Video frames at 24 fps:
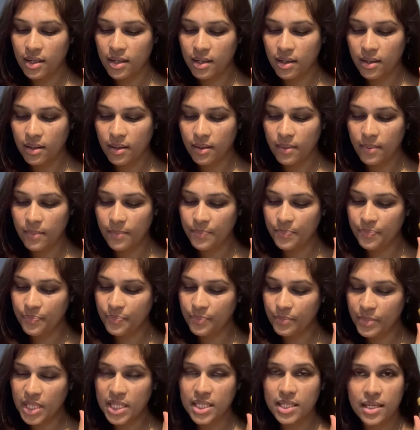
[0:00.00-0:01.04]
um,
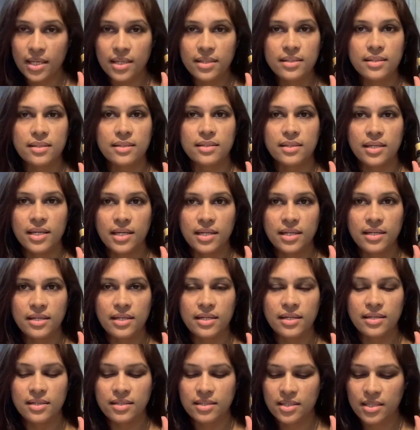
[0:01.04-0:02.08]
but yes
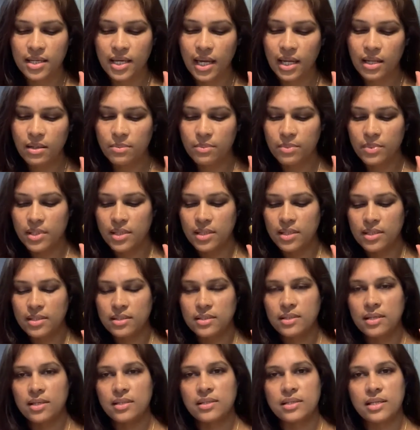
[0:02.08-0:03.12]
irritating scalp in,
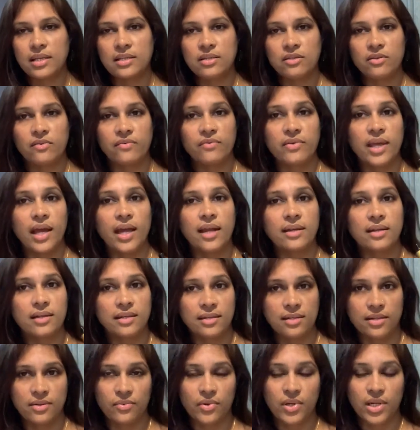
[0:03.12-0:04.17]
in sense of that it
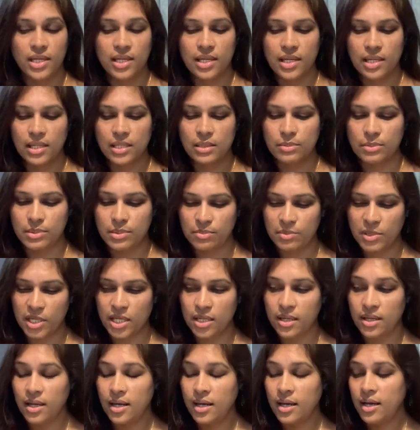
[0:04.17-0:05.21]
really helps me
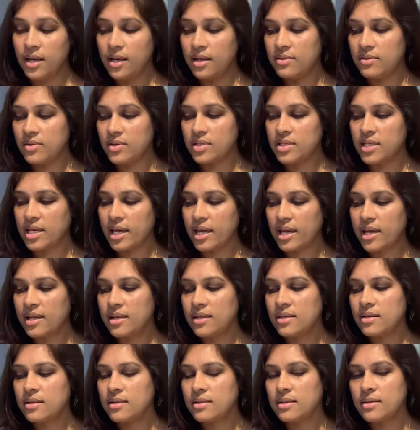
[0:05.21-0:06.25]
the
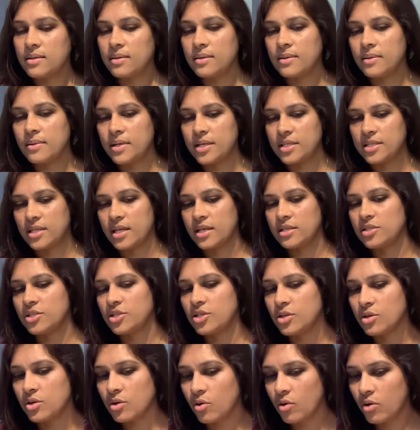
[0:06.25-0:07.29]
second uh,
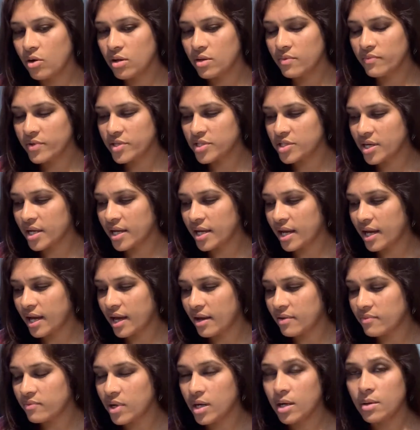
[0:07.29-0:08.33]
essential oil which I
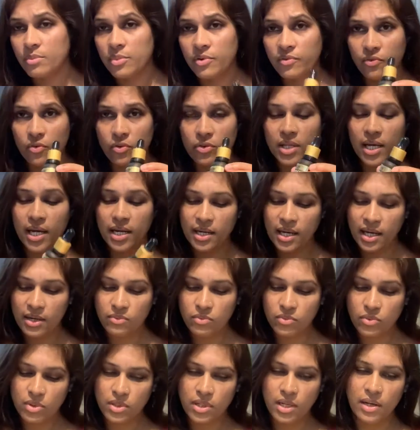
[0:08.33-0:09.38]
have uh, before that I
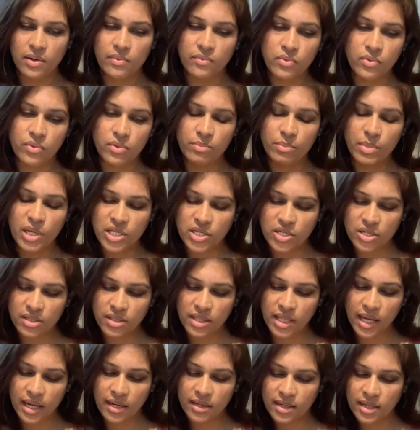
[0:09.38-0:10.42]
would I would mention
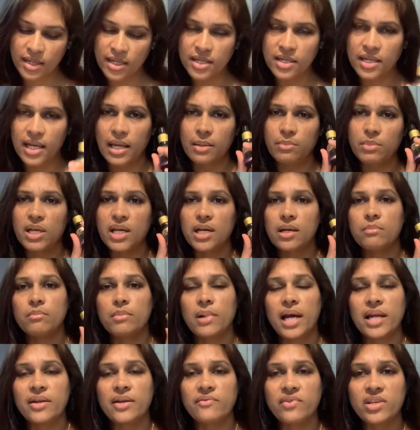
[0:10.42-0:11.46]
that it can be
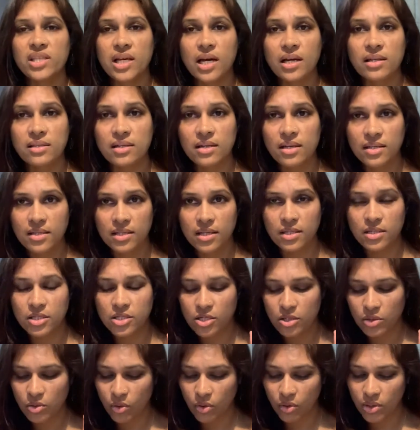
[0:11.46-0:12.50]
combined with other
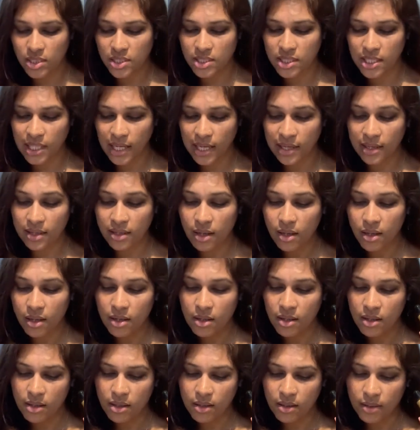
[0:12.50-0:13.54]
essential oils like
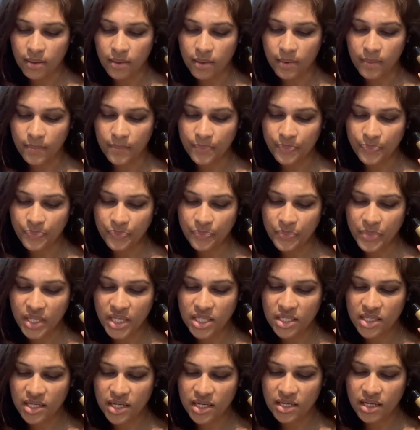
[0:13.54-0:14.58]
um,
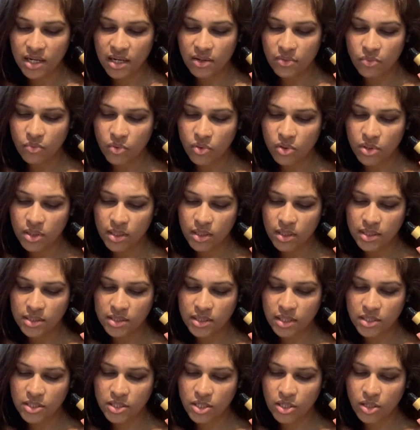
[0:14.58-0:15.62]
cedarwood
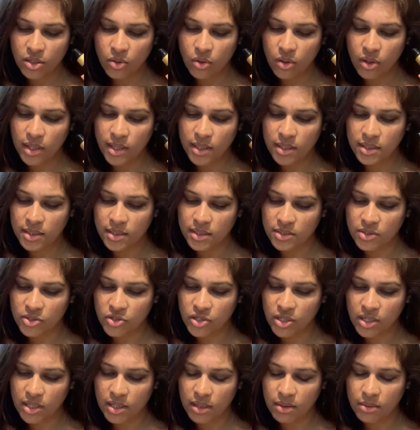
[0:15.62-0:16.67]
essential oil
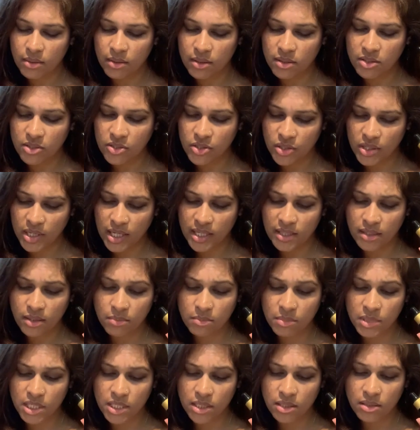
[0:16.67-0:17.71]

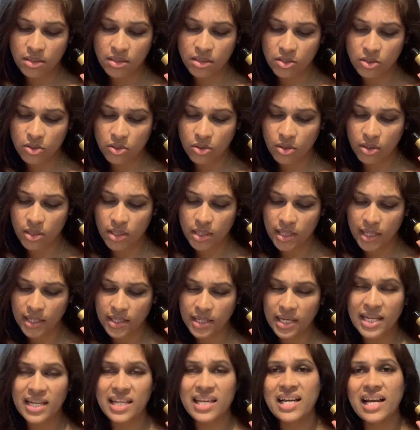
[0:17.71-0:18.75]
geranium essential oil and
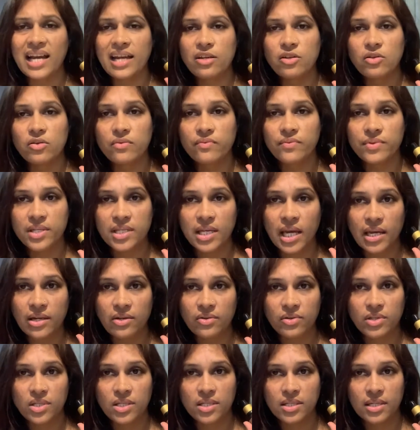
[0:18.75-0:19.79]
any kind of
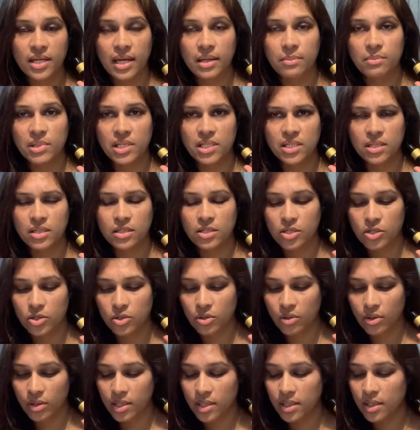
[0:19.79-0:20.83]
citrus type essential
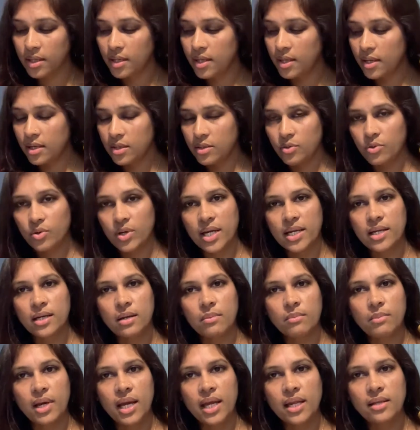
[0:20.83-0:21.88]
oil you can
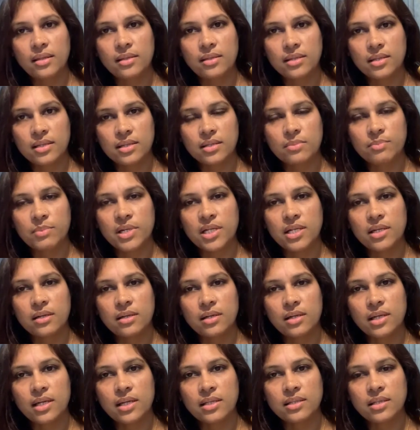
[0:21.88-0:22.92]
combine this
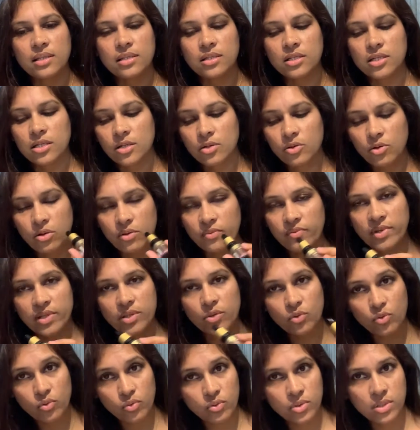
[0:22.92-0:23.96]
particular essential oil with
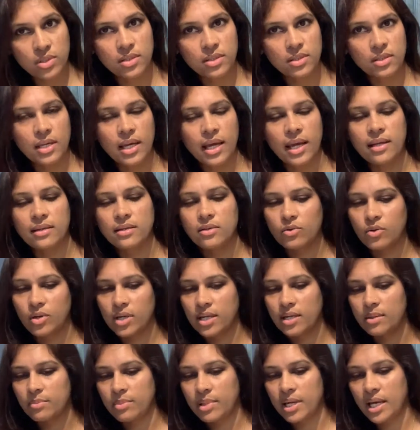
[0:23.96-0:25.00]
those and you
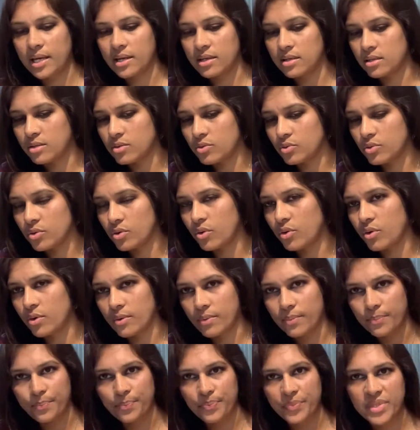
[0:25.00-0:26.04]
can apply it to your
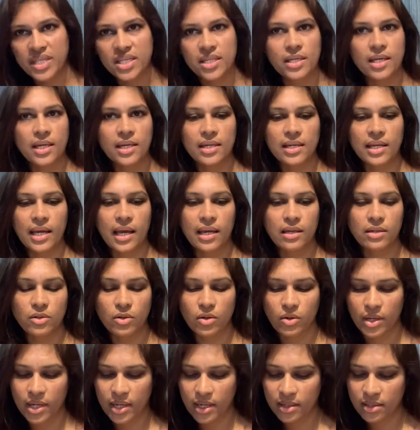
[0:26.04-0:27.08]
skin and your
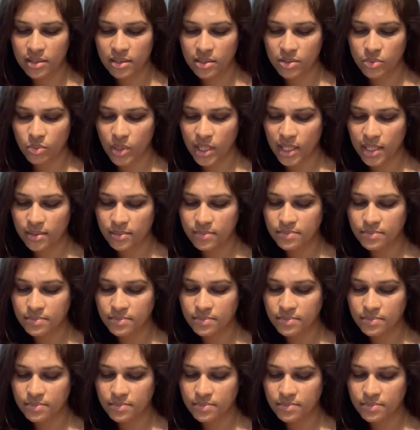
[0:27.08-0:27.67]
hair as well